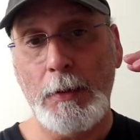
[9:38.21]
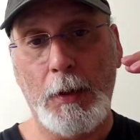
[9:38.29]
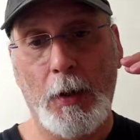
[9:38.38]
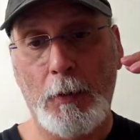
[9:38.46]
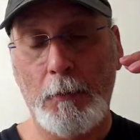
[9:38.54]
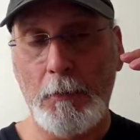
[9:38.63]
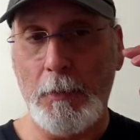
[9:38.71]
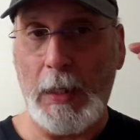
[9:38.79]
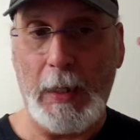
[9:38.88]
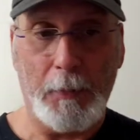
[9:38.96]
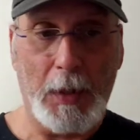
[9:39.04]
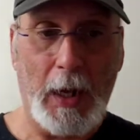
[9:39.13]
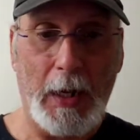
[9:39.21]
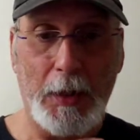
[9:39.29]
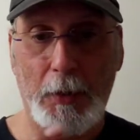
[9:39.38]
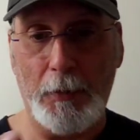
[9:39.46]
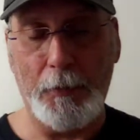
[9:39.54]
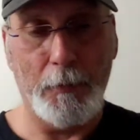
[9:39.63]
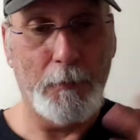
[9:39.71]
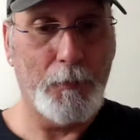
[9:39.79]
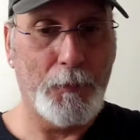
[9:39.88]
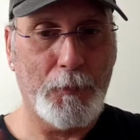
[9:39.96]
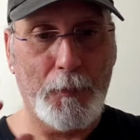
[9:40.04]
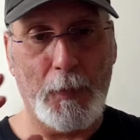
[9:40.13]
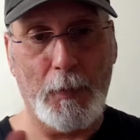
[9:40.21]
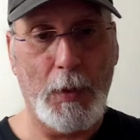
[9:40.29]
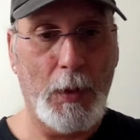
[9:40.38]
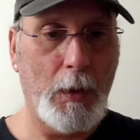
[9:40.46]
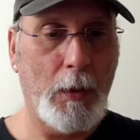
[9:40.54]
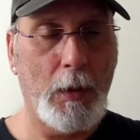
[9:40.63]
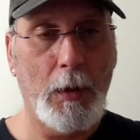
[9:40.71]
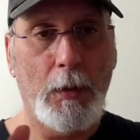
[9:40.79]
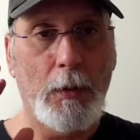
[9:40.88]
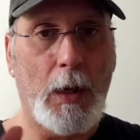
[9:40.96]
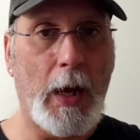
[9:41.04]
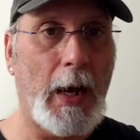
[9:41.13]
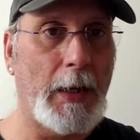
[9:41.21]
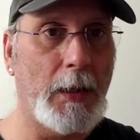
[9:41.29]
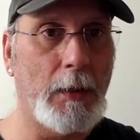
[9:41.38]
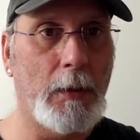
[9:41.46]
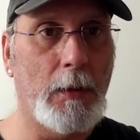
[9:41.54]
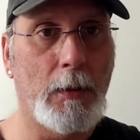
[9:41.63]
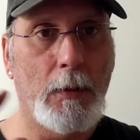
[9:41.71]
You know, I'm kind of odded